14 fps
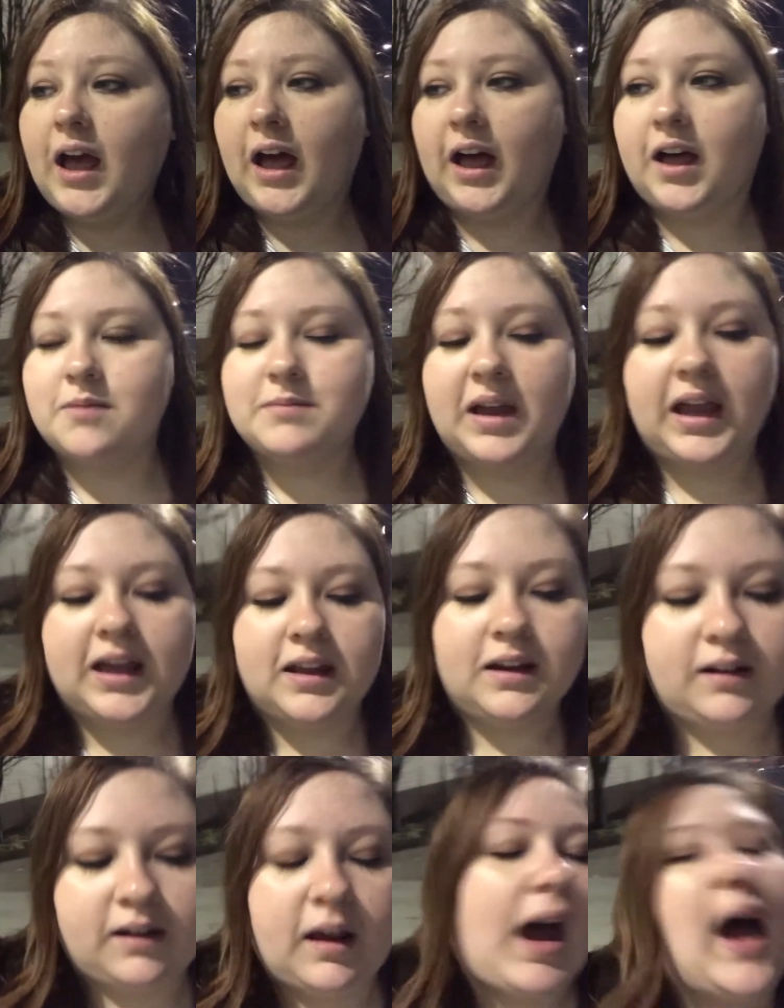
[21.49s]
Um,
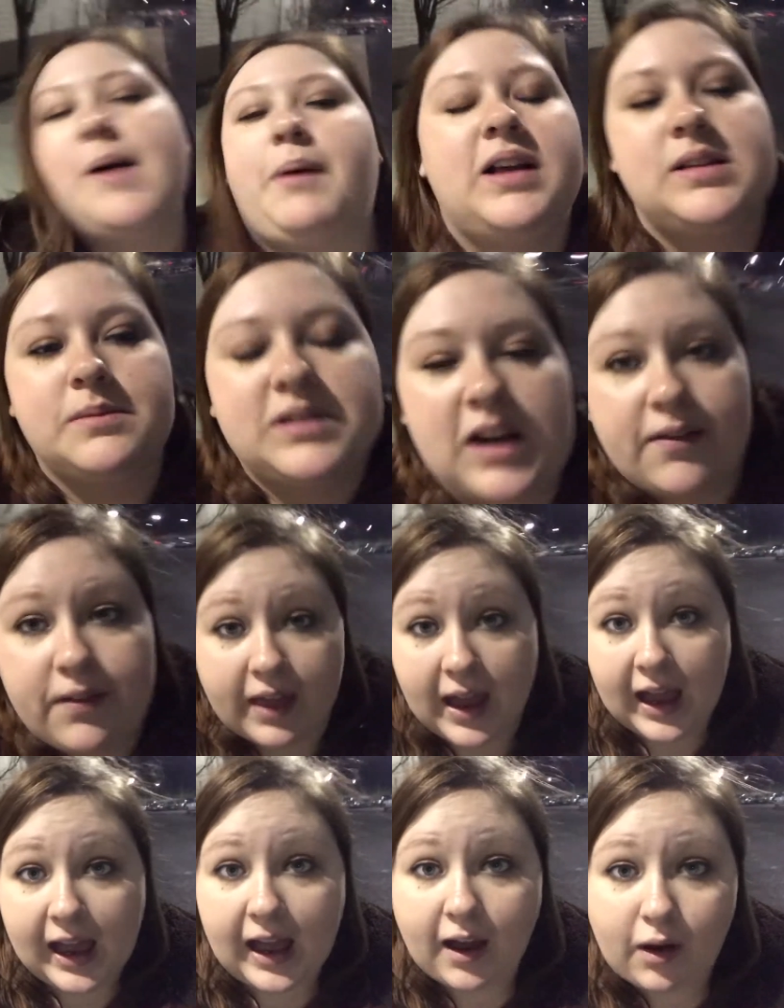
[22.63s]
and I bought some stuff for the
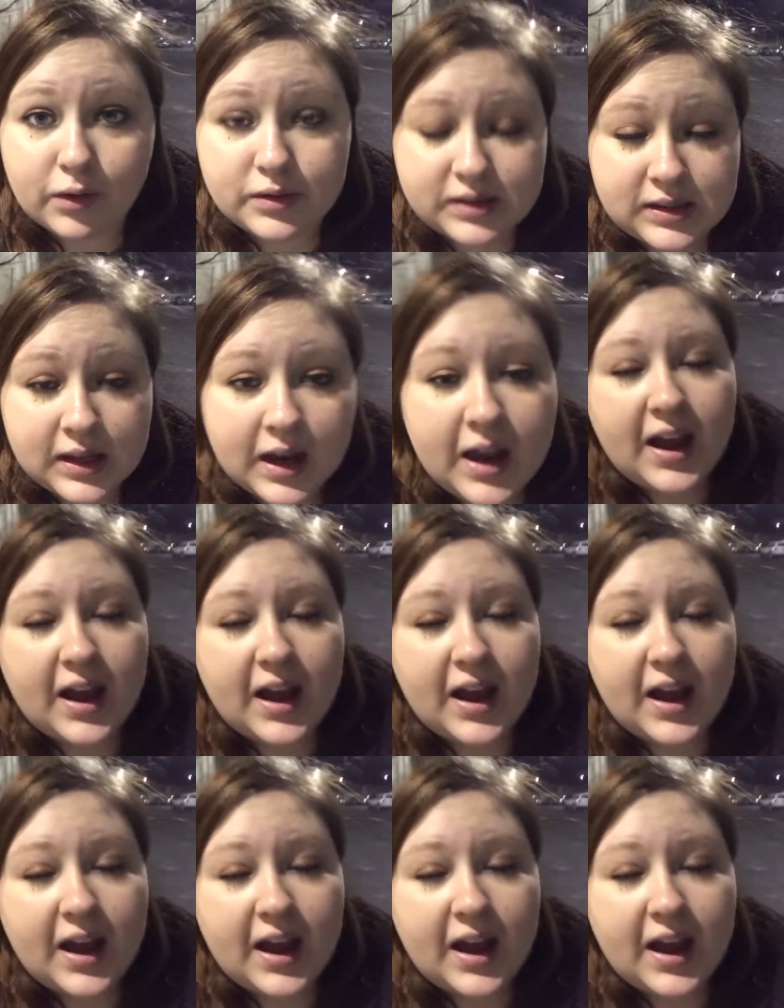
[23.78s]
house.